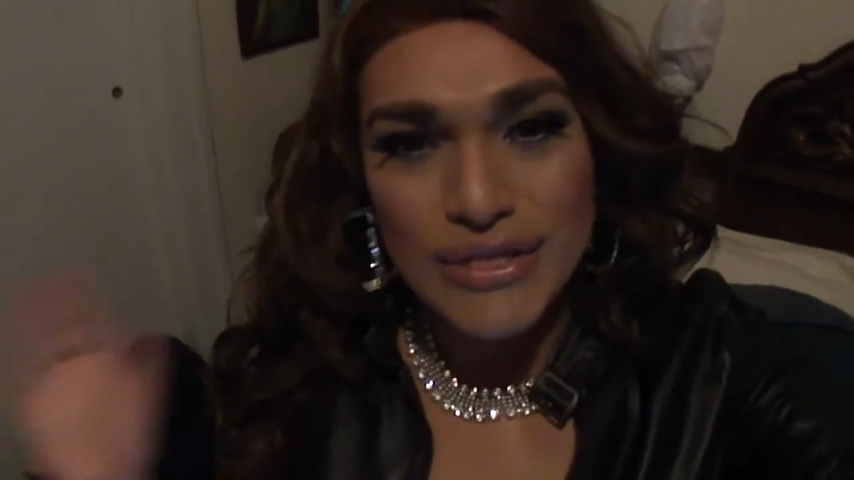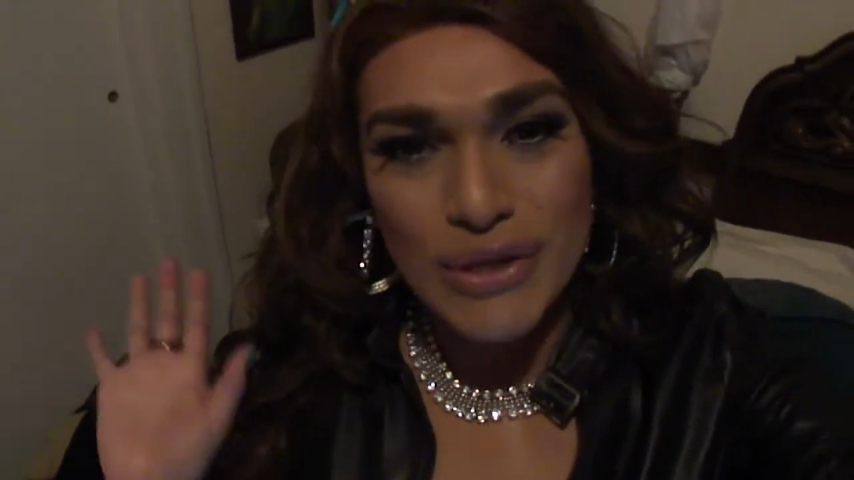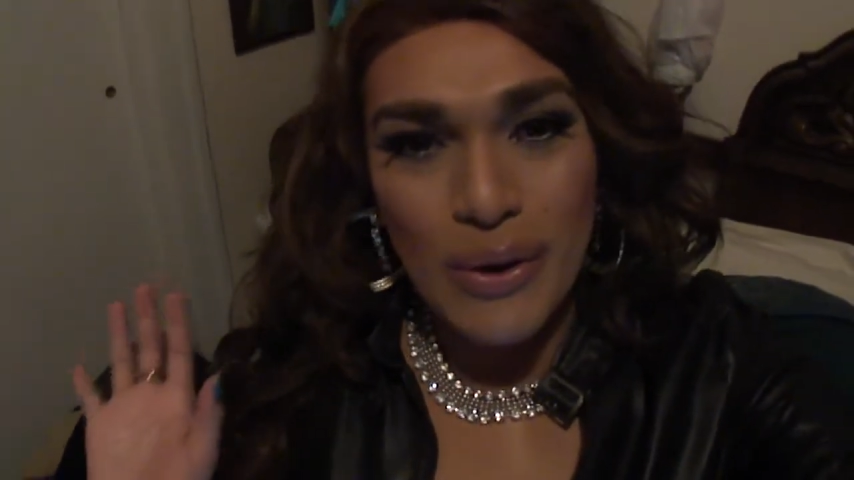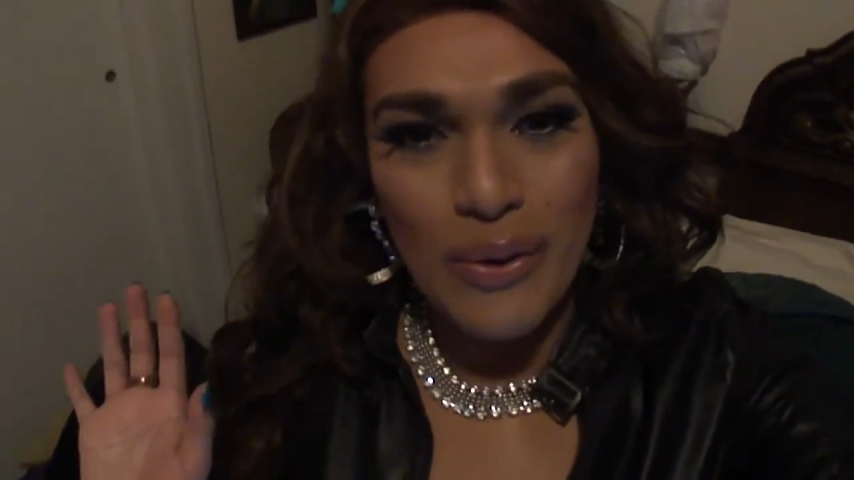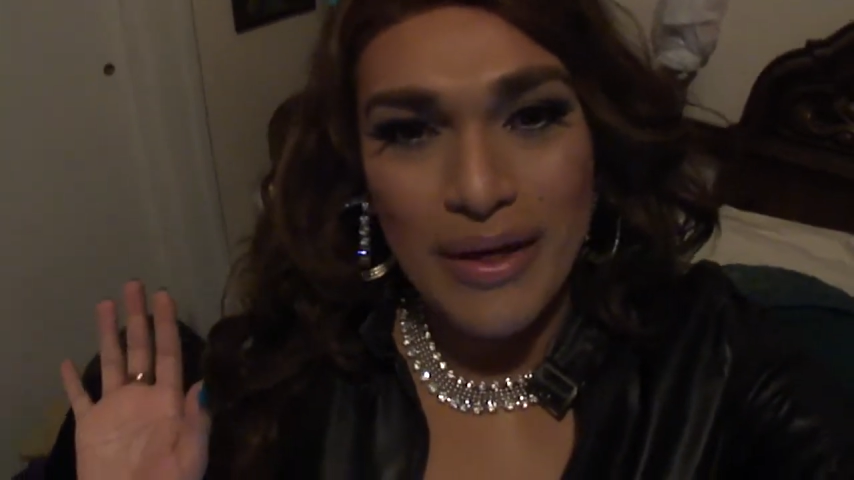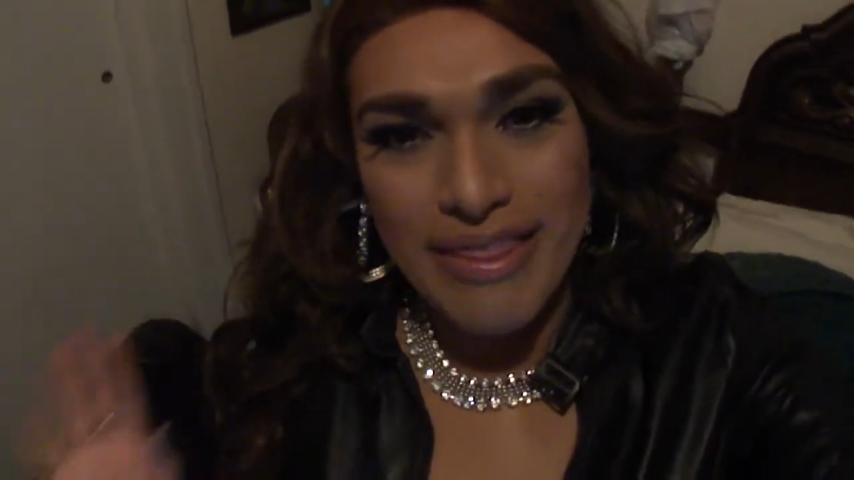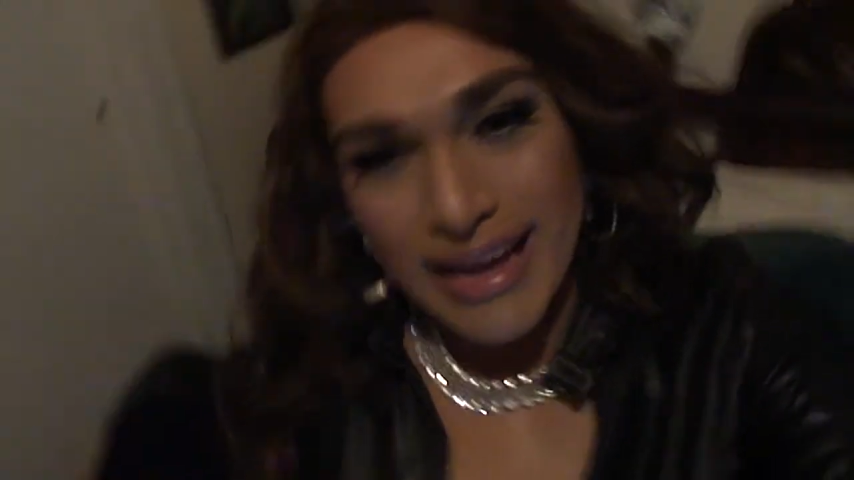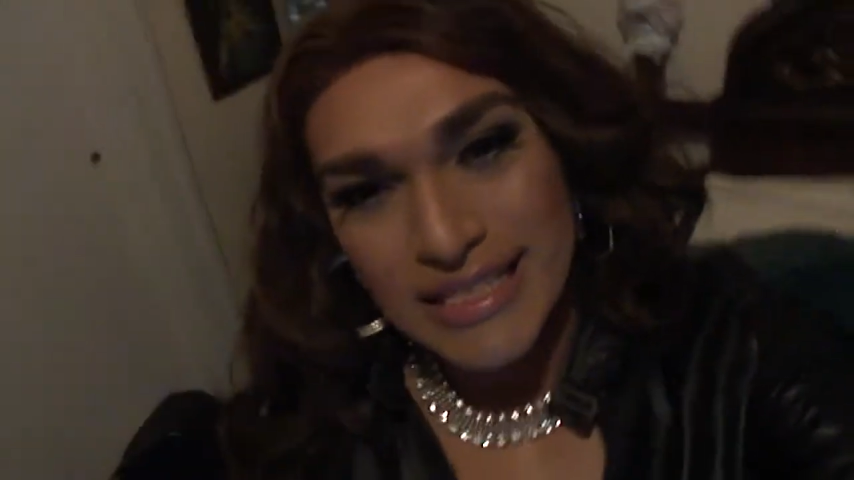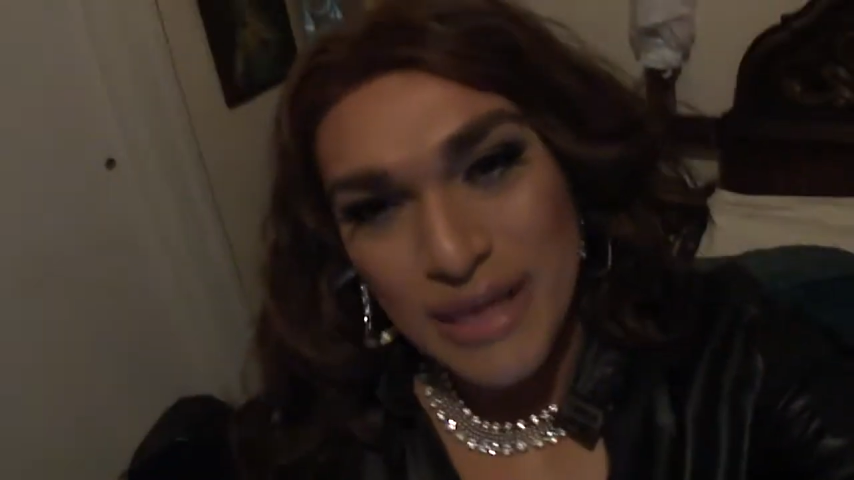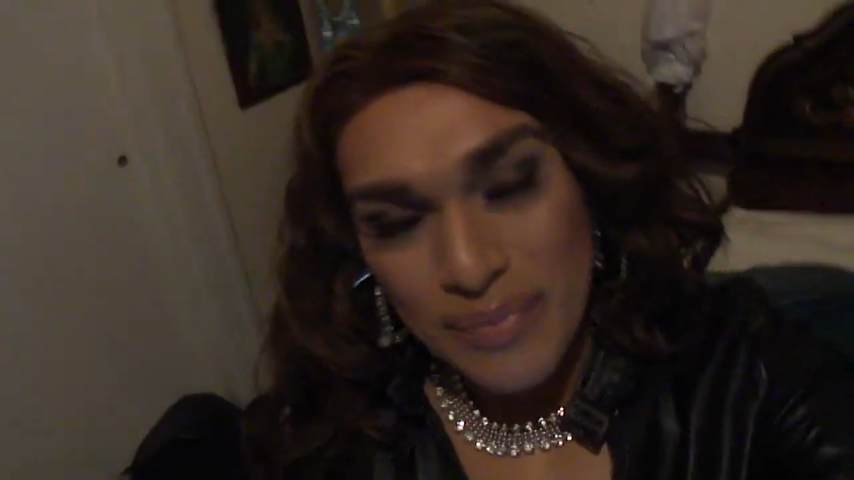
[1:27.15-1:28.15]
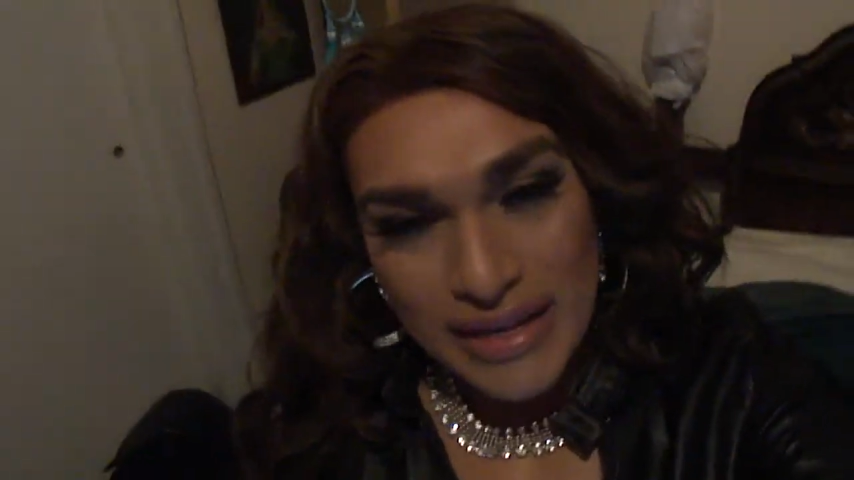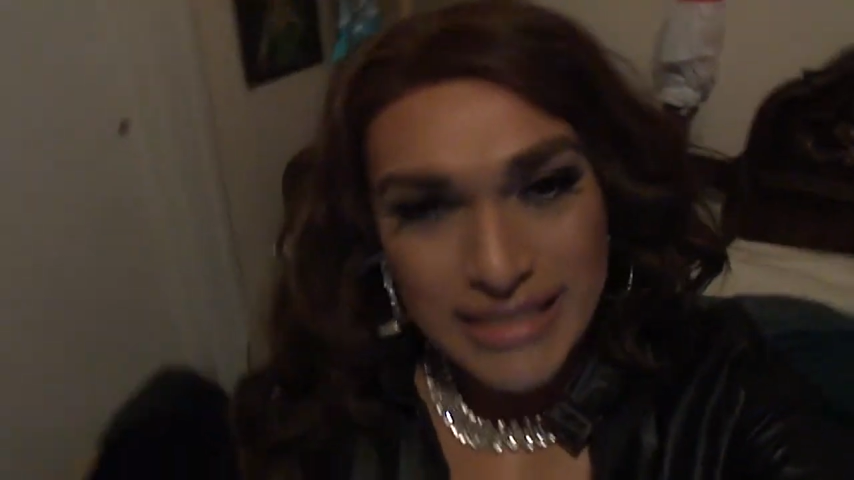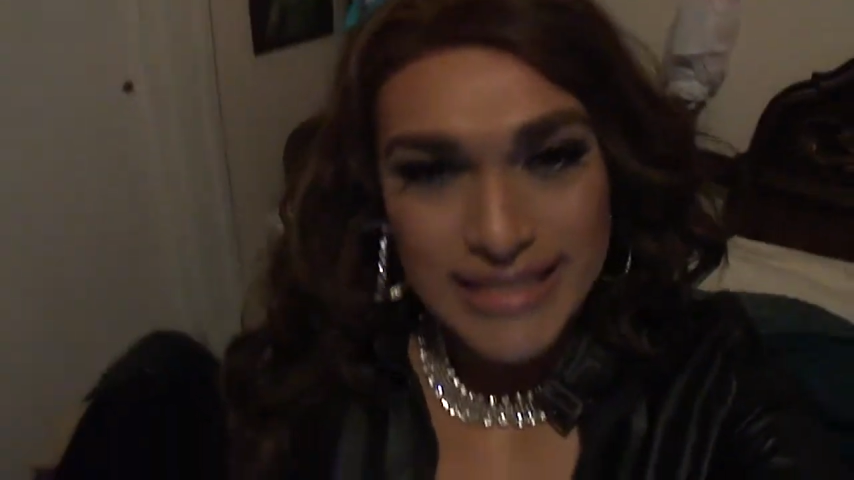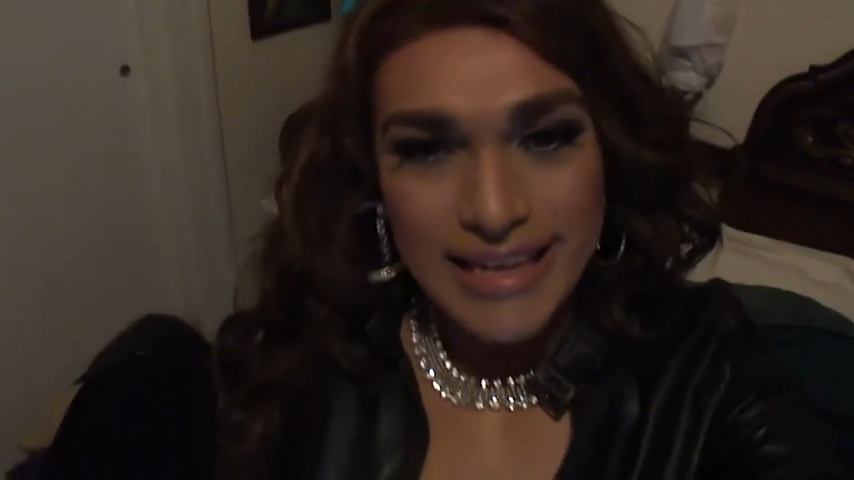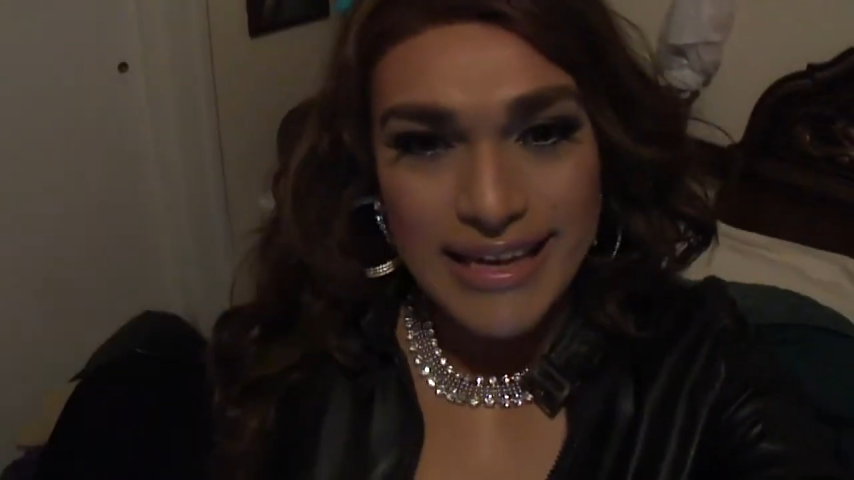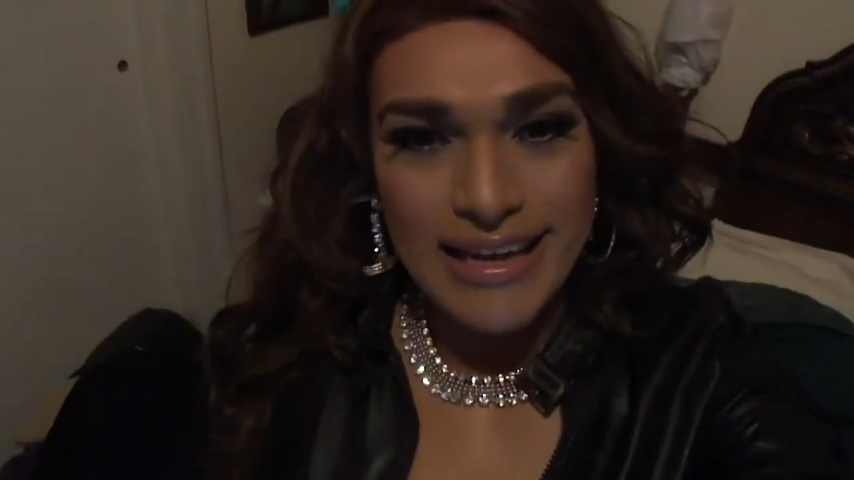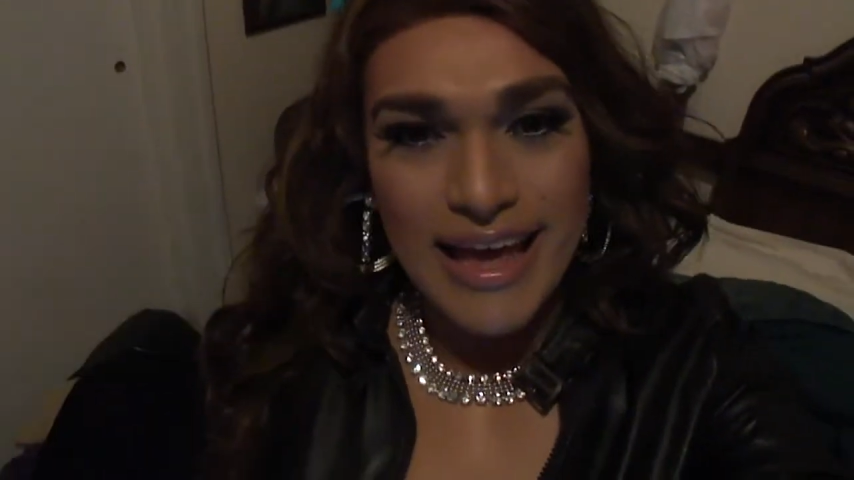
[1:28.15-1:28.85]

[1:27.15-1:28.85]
So that's amazing.